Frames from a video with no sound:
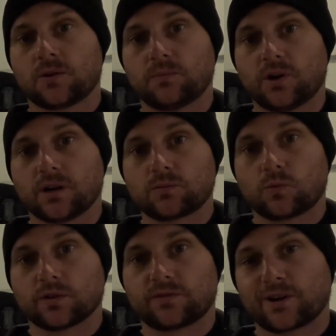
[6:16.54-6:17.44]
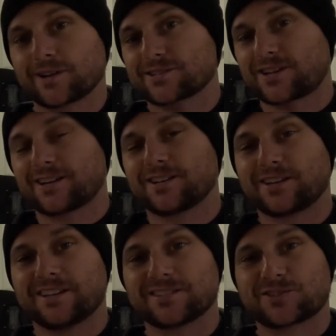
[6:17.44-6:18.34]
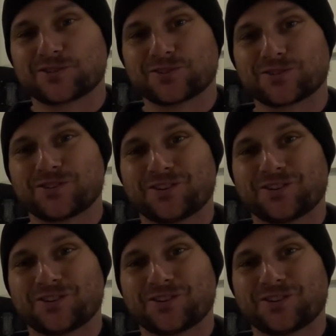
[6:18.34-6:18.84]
But we're very excited to get to